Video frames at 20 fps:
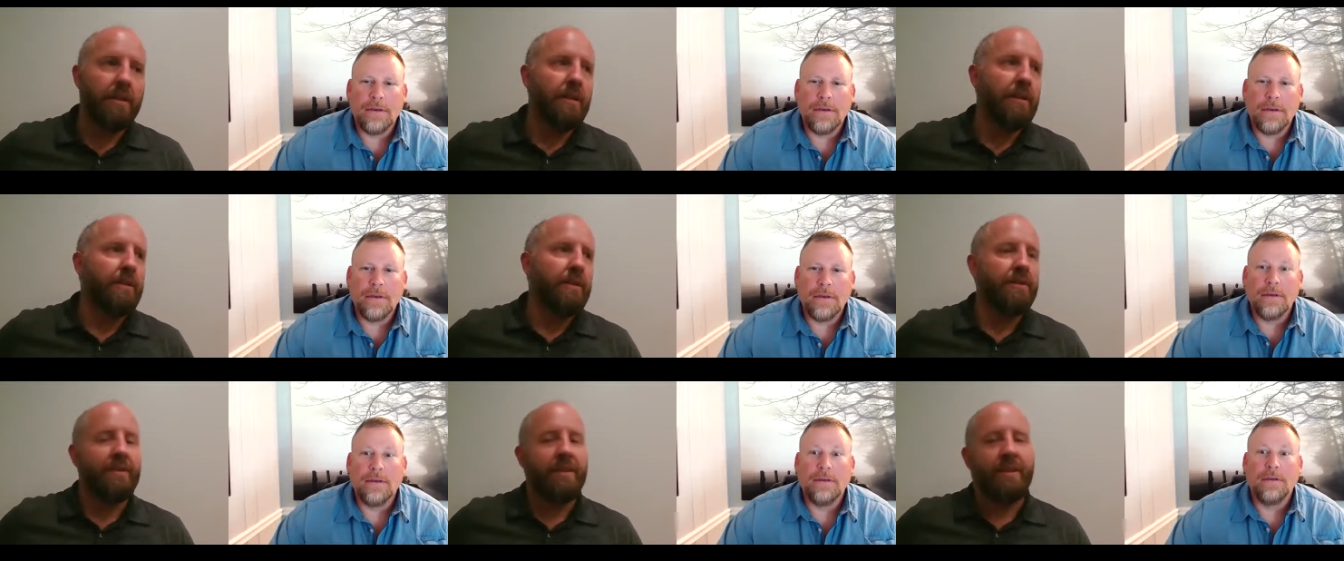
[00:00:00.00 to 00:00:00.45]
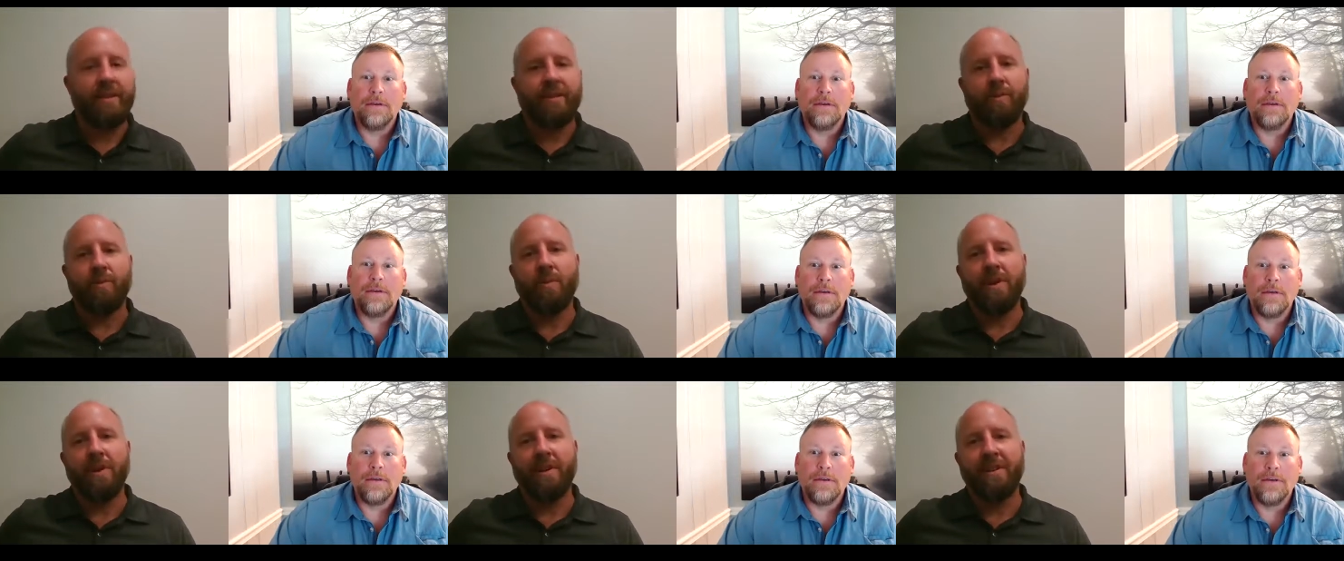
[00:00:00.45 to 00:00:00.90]
Speaker 1: oh, this ain't
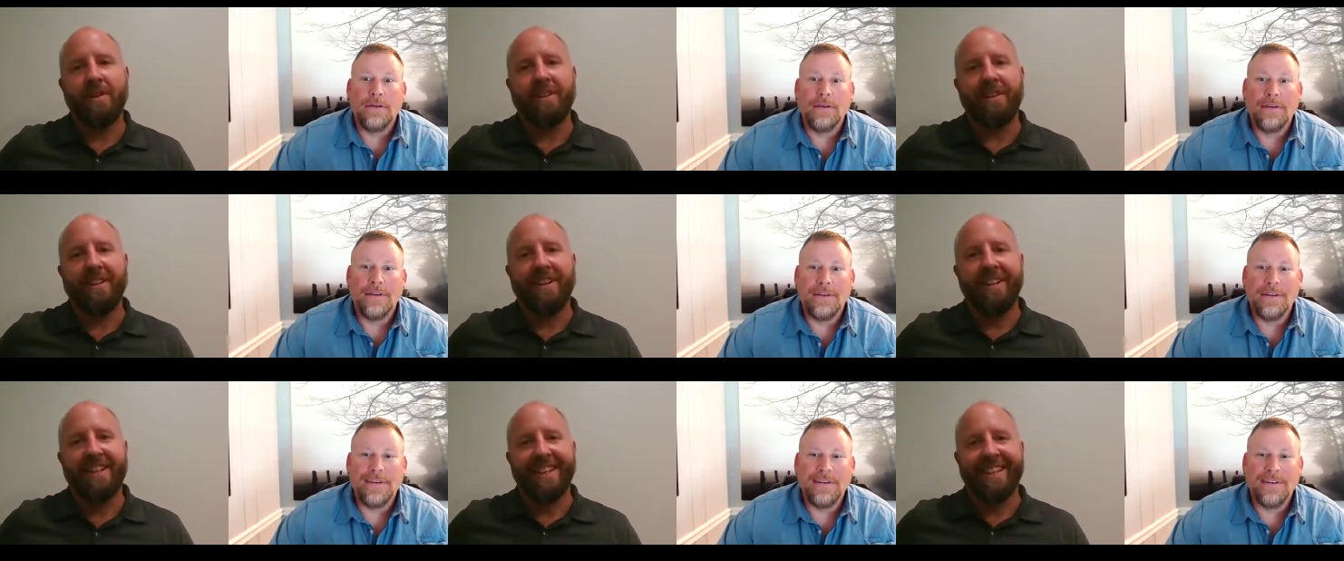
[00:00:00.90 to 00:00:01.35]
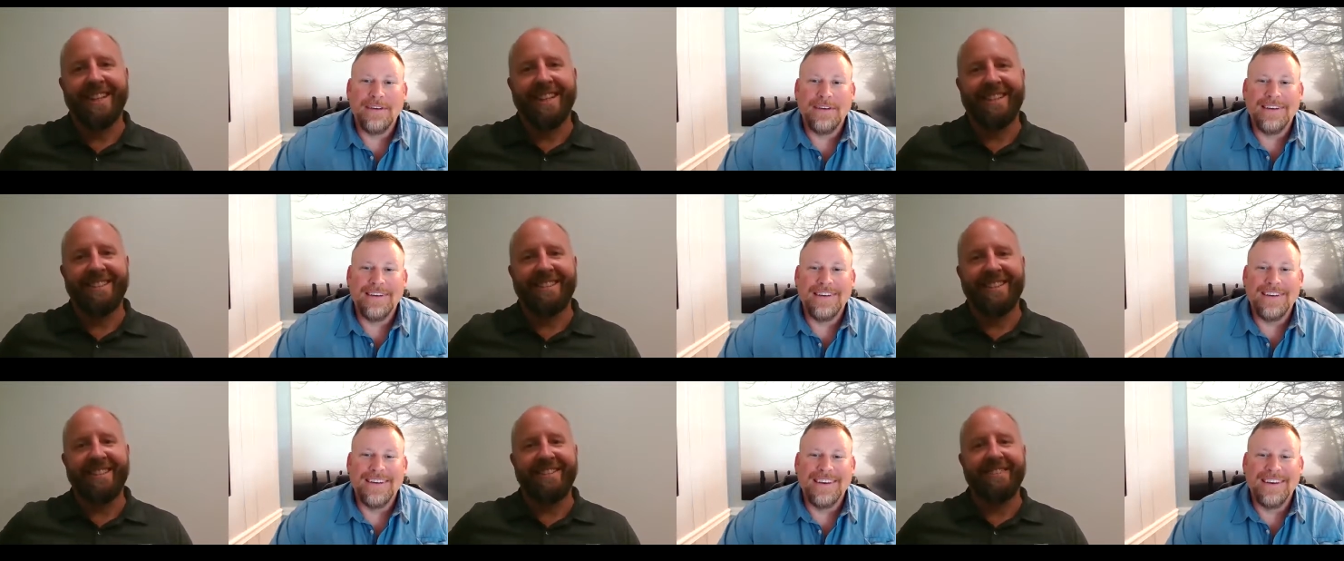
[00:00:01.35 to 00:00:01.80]
going to work.
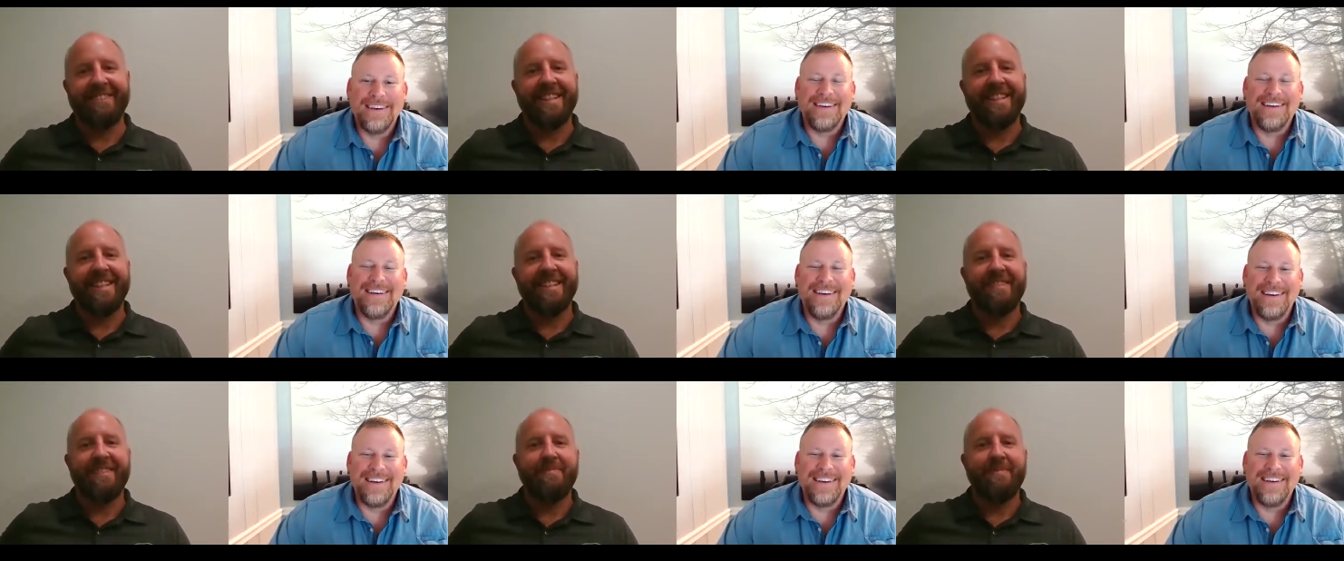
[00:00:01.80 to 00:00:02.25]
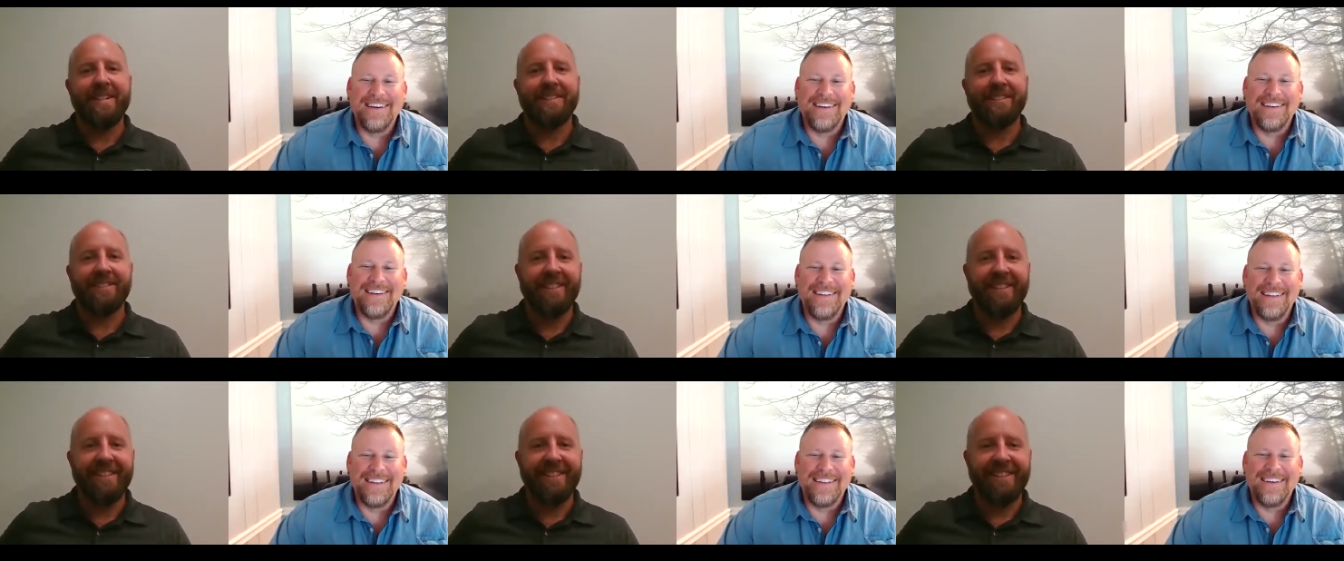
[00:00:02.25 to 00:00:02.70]
It's like, man, I'm
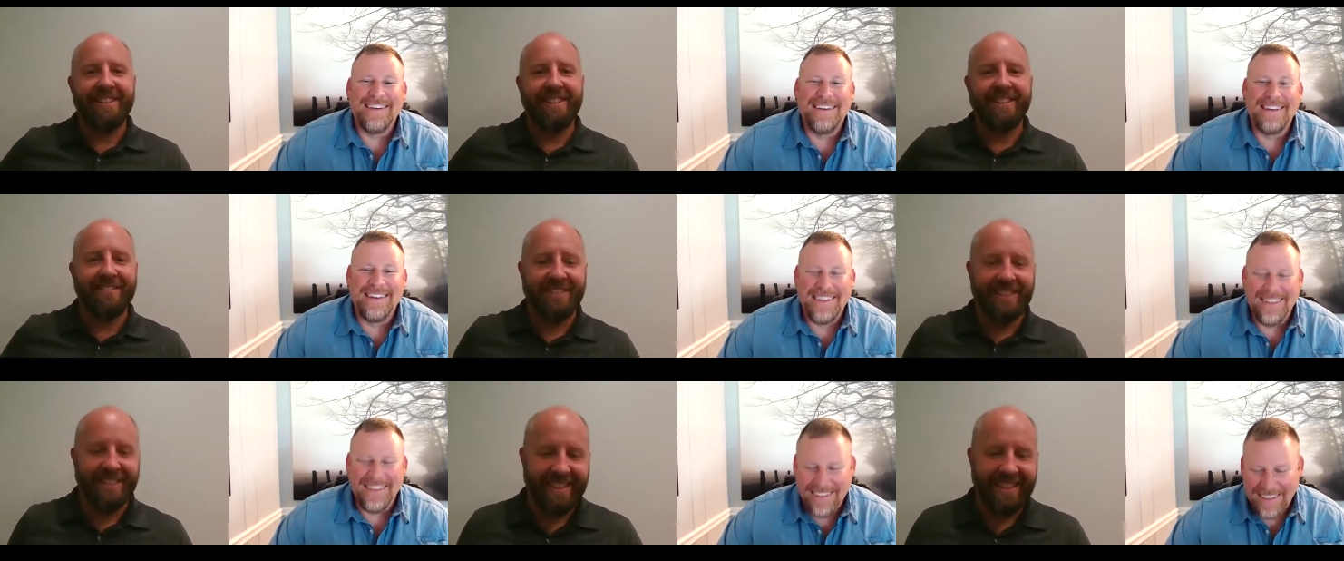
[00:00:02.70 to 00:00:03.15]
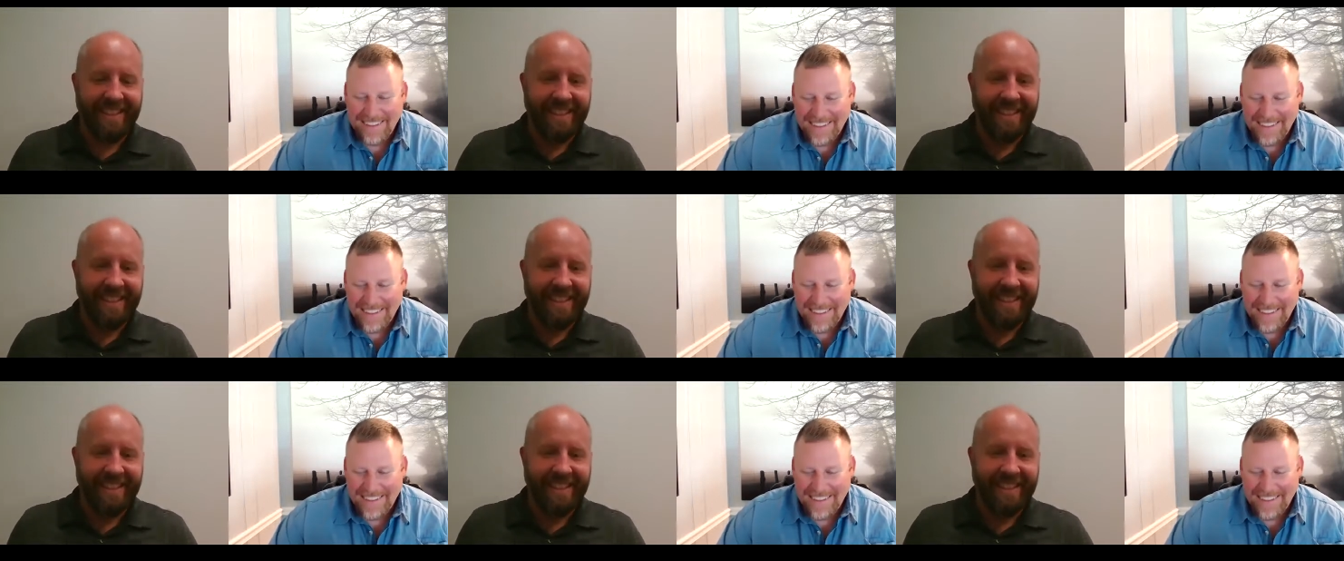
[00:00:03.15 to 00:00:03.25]
messed up.